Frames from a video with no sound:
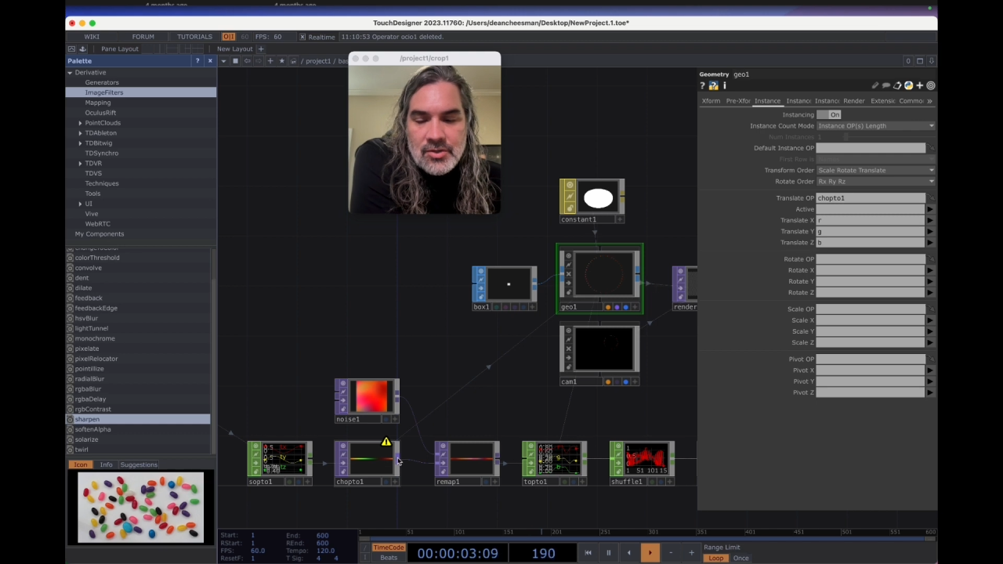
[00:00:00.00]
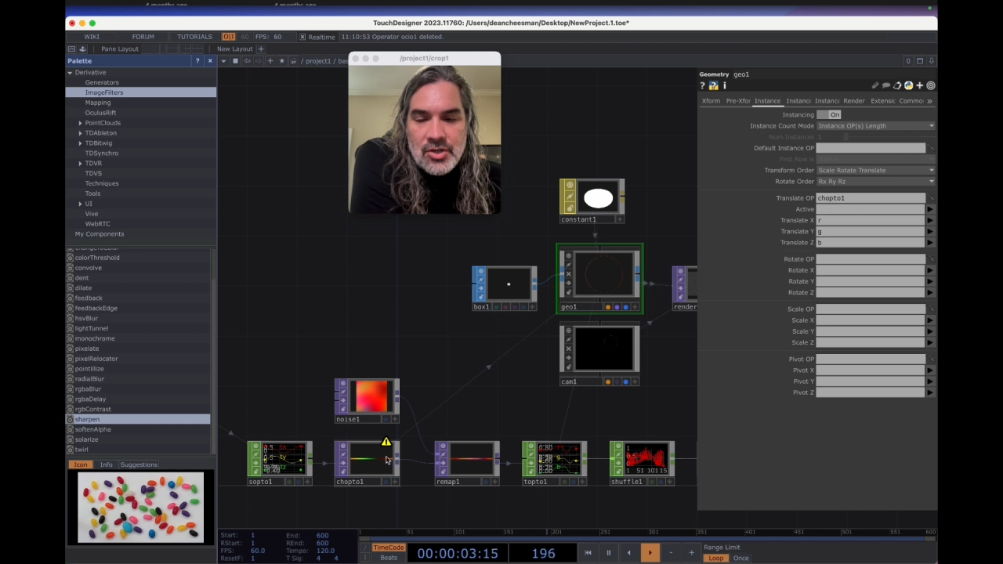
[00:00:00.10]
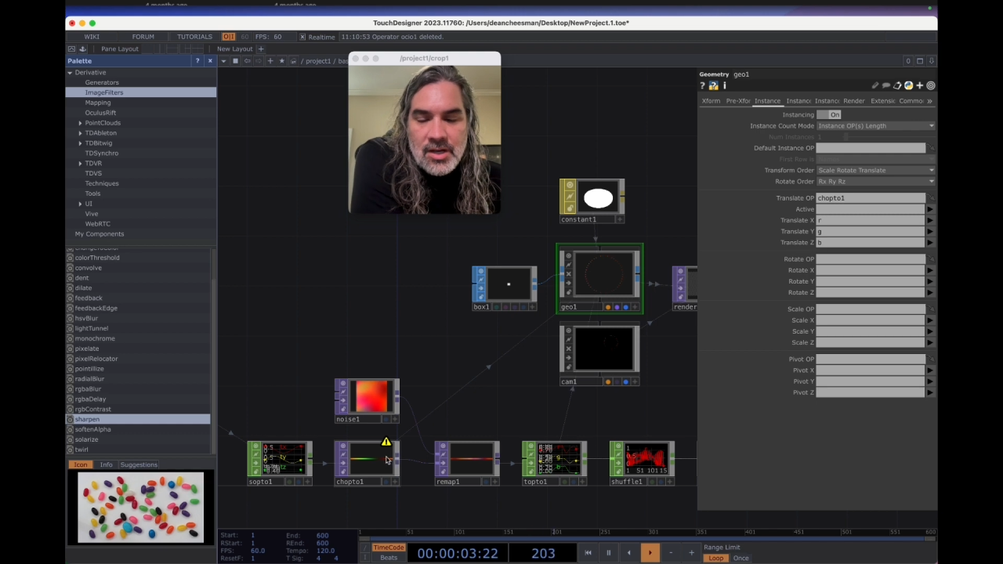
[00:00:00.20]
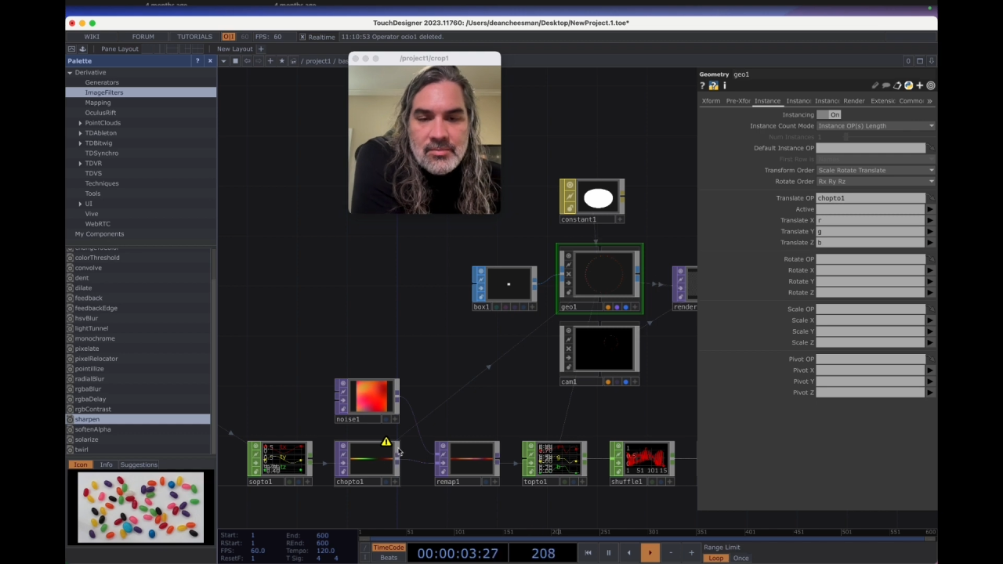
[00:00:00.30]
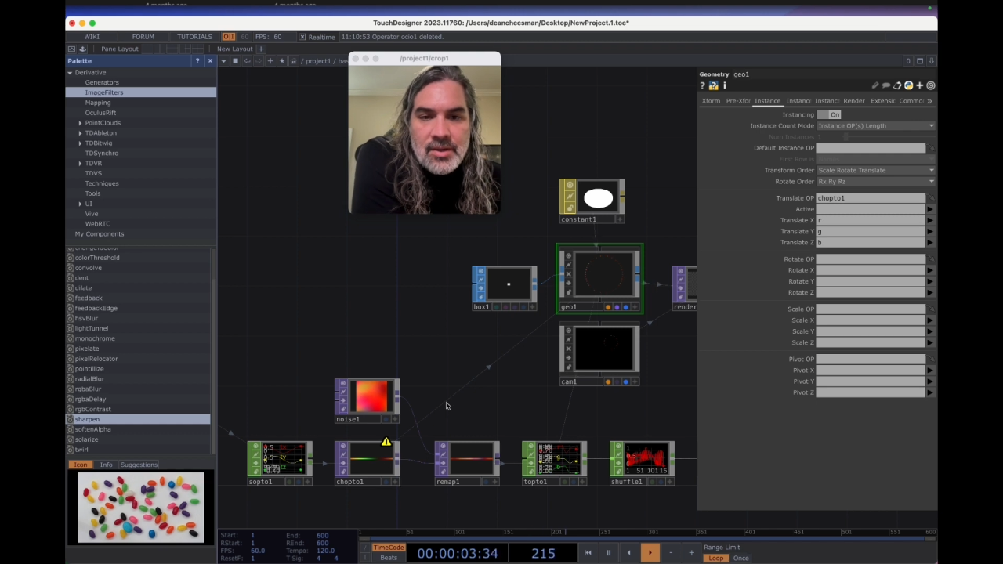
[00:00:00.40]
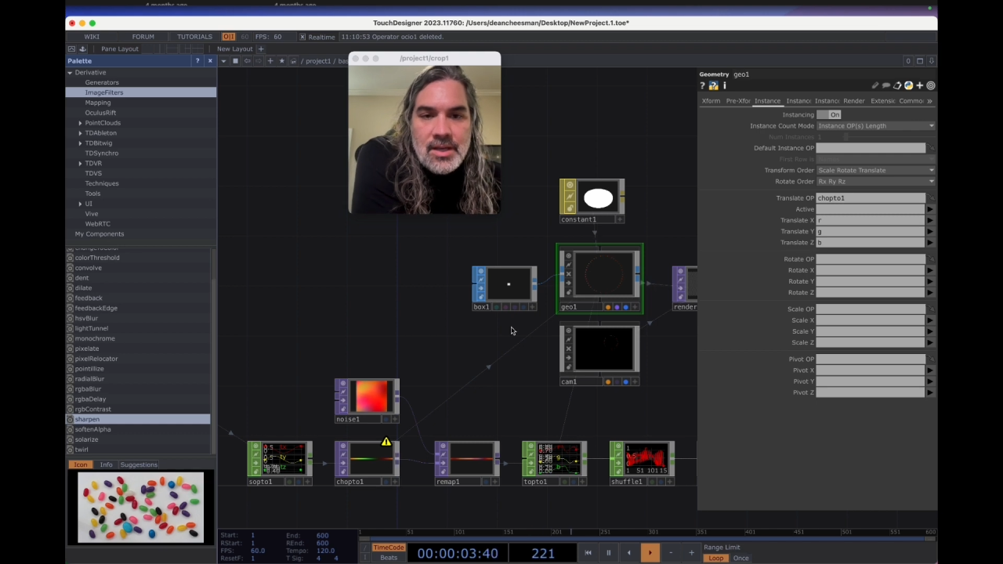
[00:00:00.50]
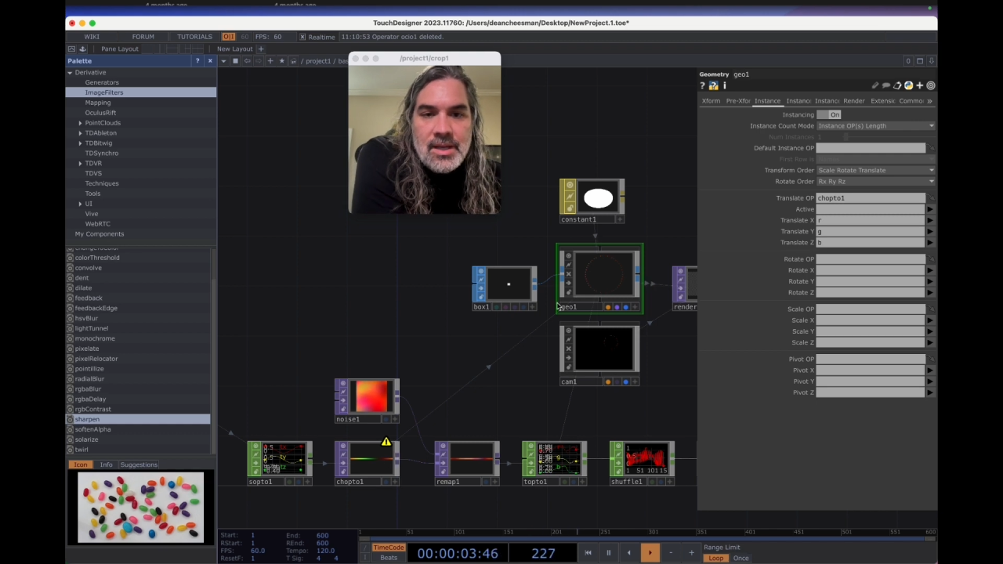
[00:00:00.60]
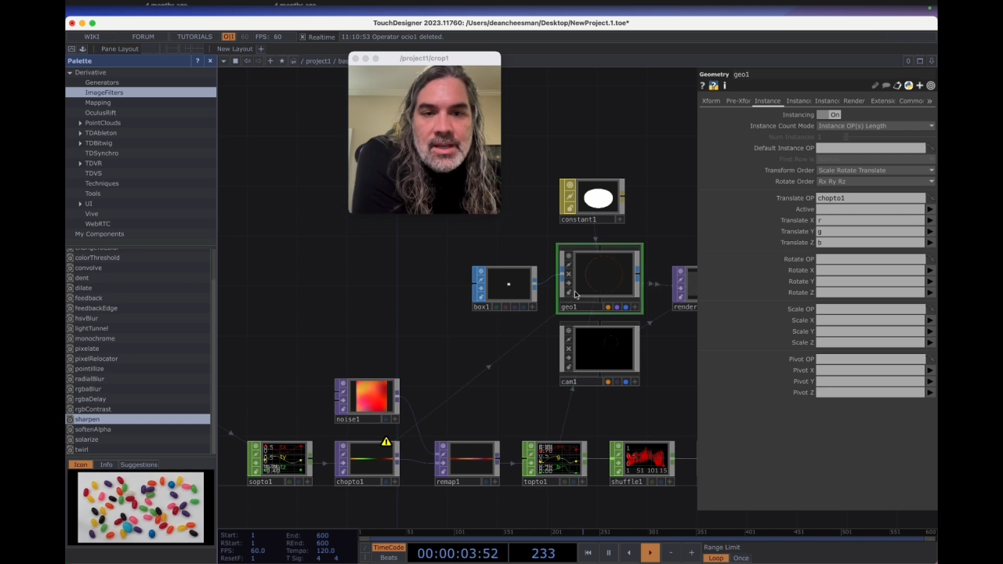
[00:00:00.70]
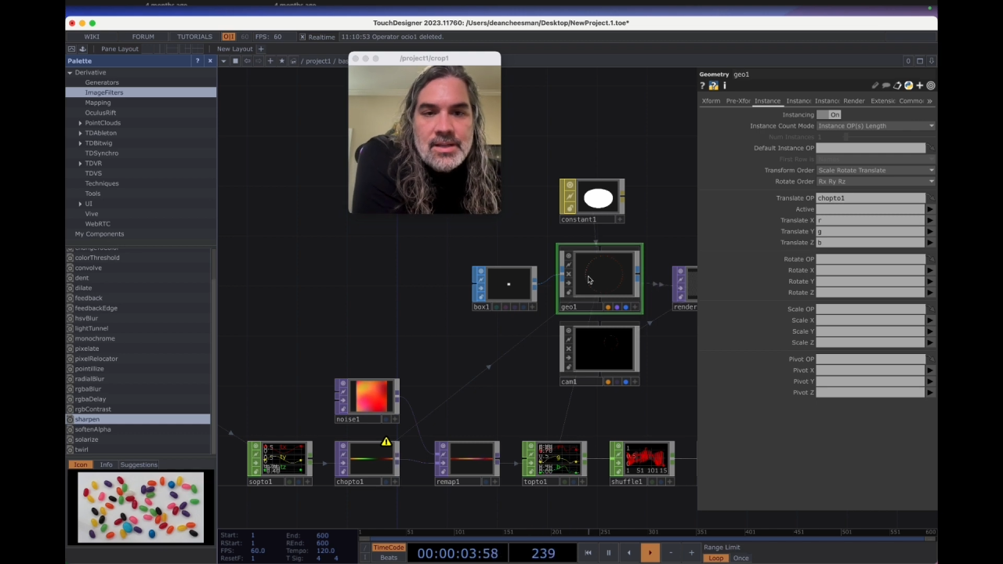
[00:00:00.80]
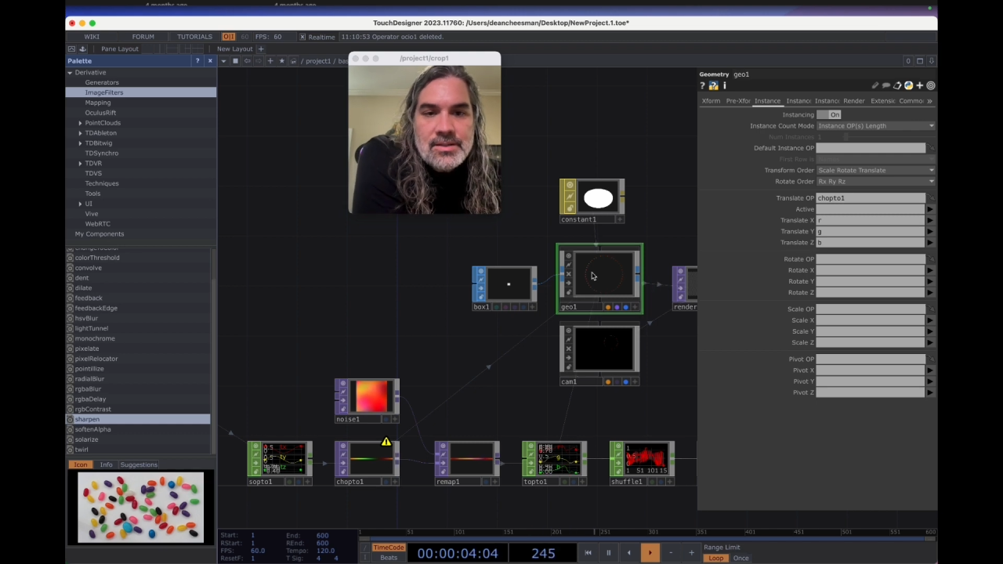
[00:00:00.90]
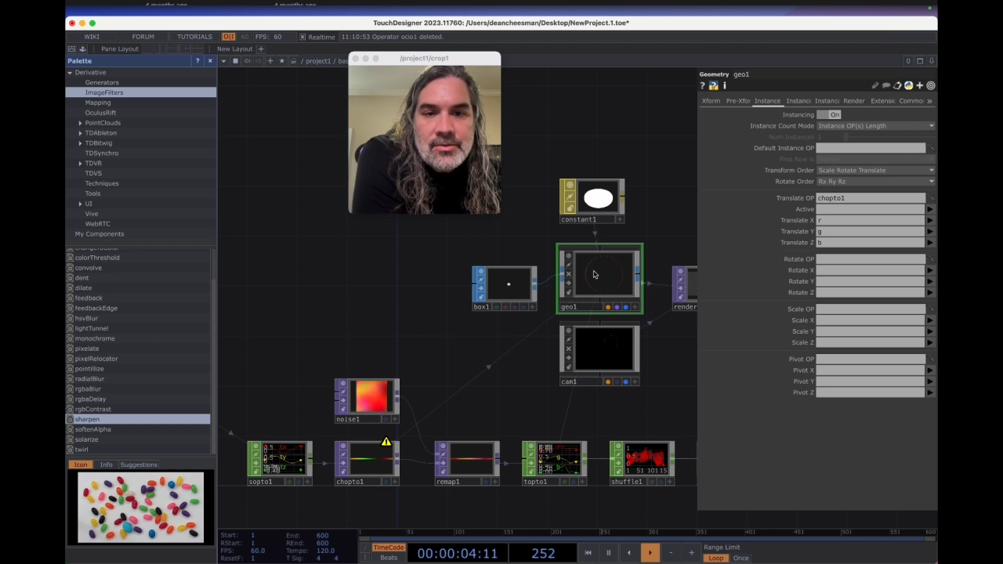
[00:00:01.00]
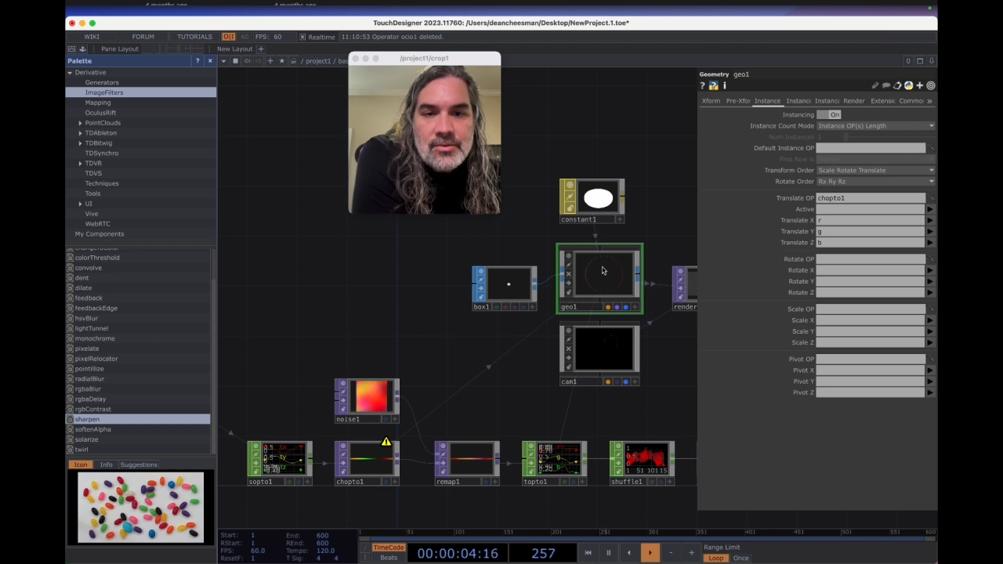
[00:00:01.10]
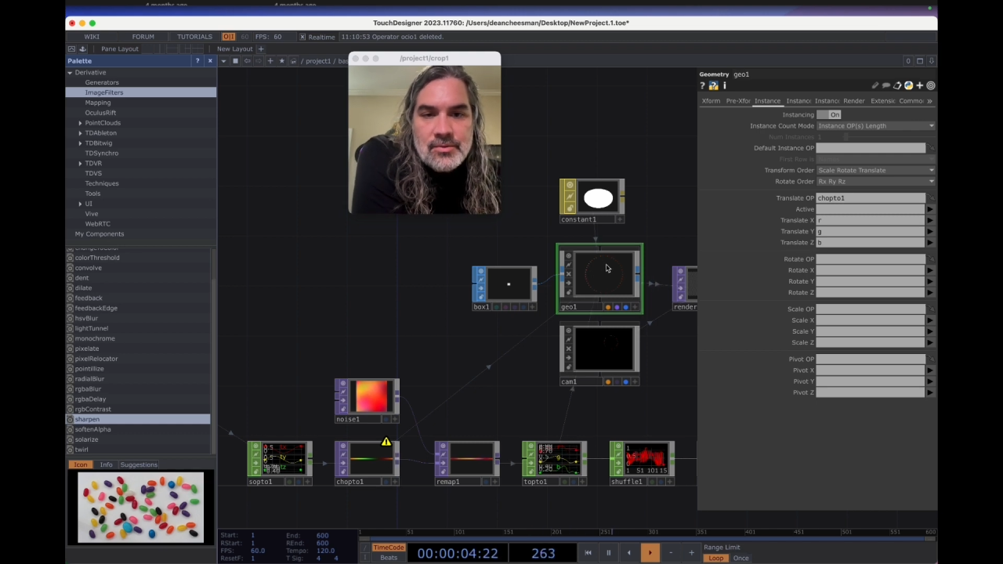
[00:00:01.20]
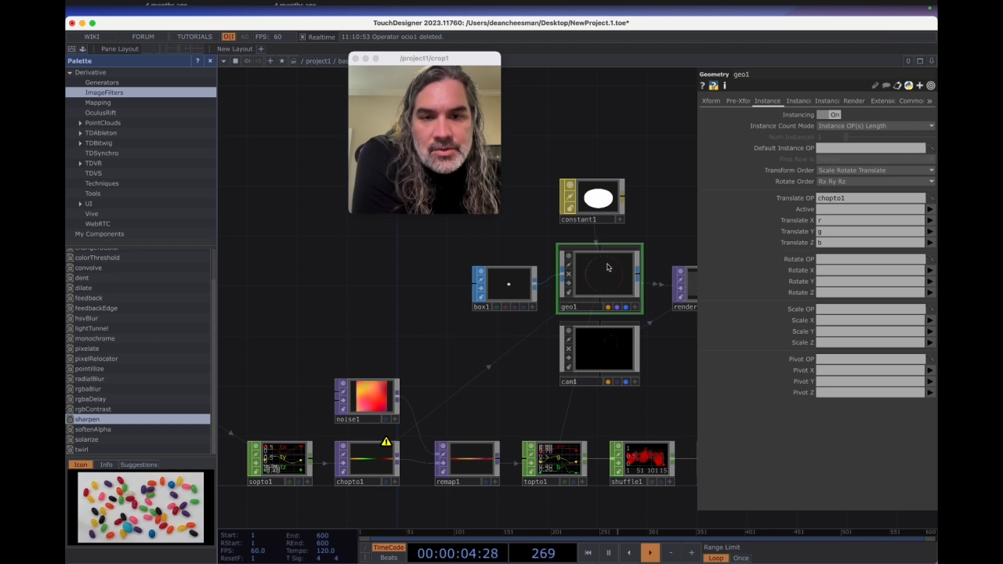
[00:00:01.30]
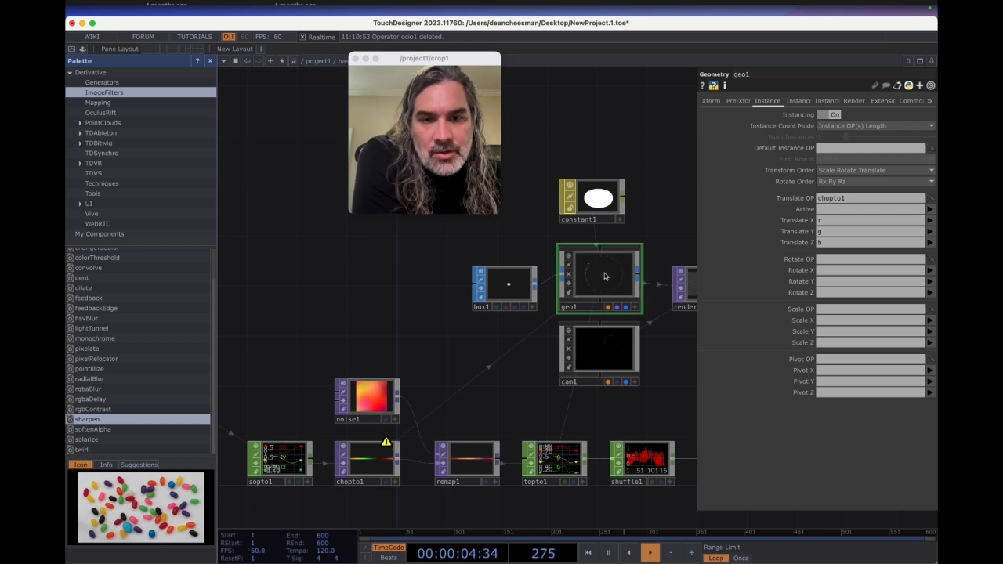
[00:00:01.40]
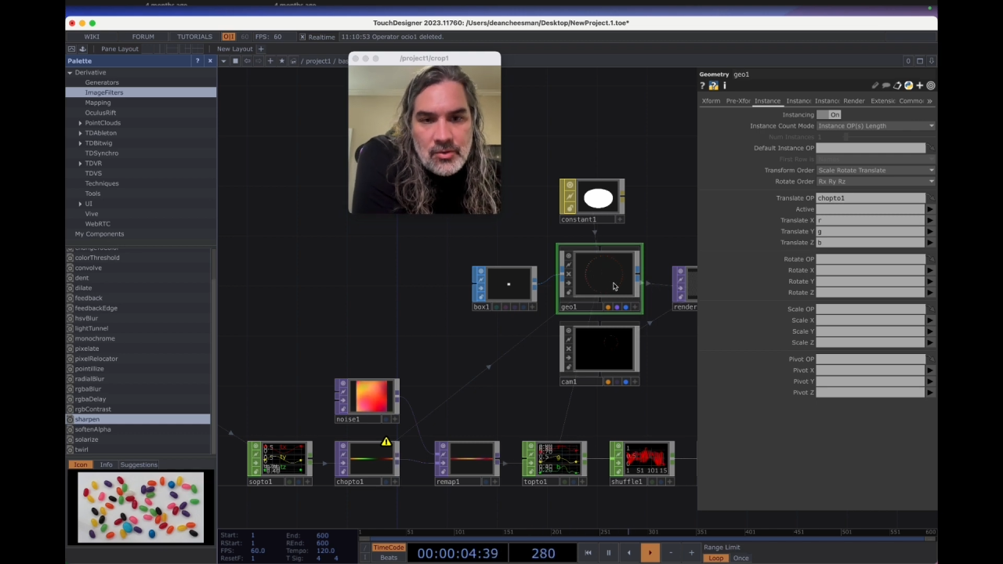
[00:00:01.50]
chop to show